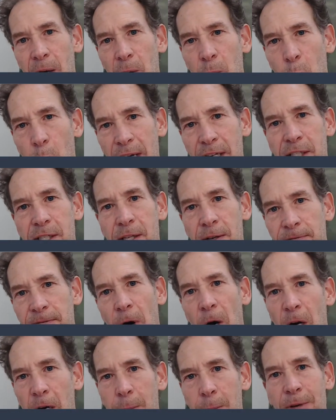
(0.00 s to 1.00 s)
what is the
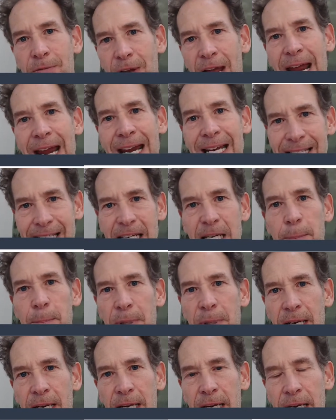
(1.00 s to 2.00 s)
volume of
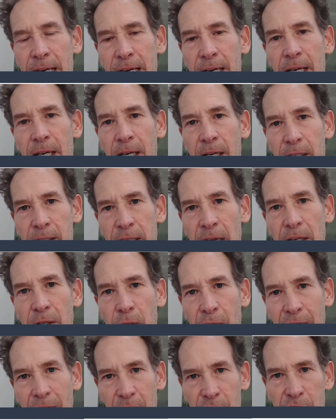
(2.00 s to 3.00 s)
ATP
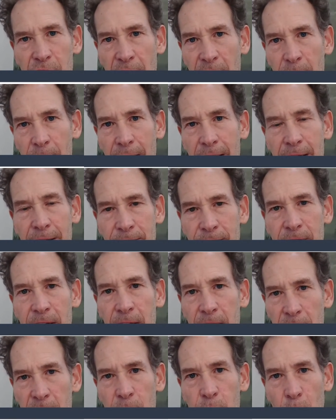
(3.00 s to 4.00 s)
that you can generate
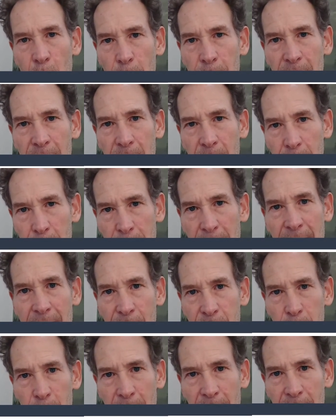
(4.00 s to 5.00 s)
via the aerobic
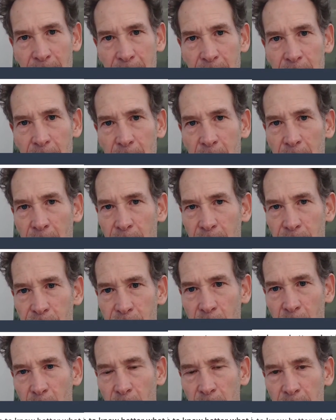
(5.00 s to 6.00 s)
pathway.
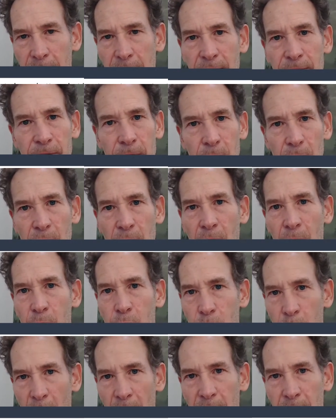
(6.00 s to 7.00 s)
So like if you're a
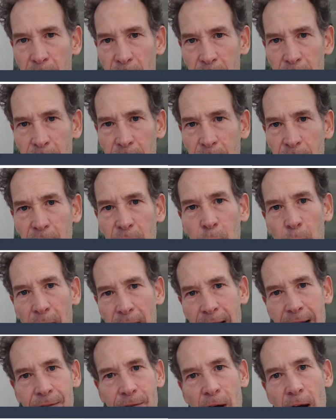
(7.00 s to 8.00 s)
runner, you
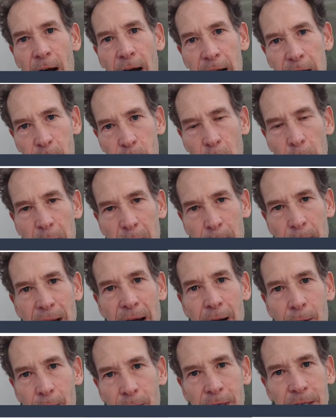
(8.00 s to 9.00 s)
want to have a high aerobic
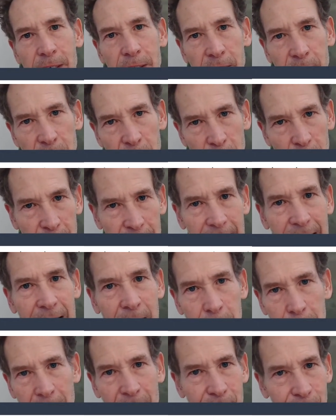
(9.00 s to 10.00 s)
power in your
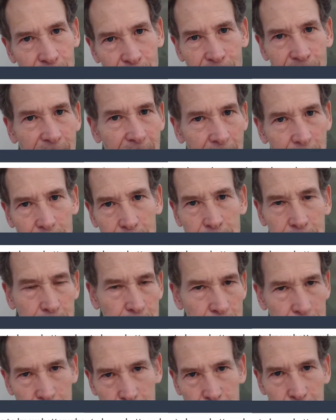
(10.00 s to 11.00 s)
leg muscles that
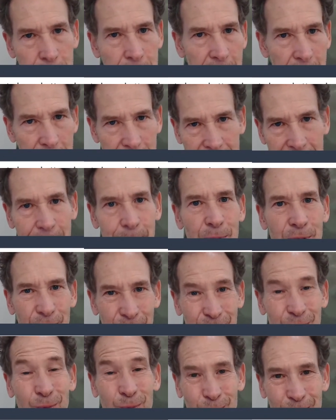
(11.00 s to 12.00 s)
enable
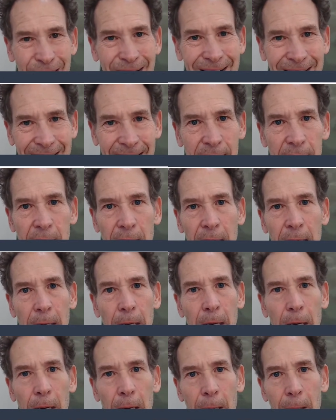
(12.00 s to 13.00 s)
you to run,
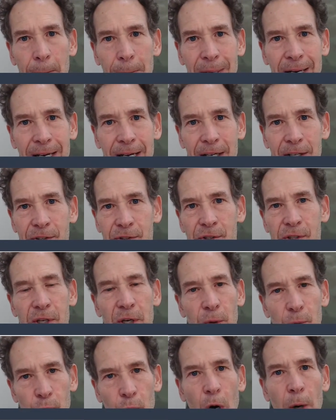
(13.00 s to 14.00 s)
because
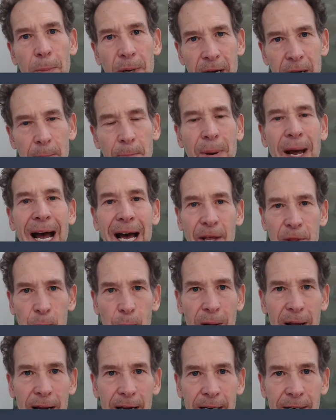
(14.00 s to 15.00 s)
the aerobic
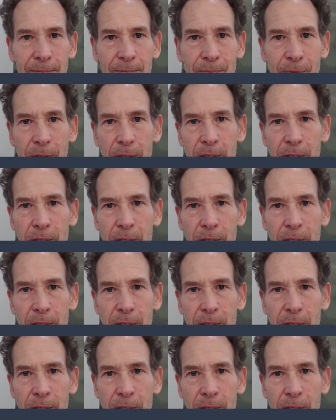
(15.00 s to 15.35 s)
pathway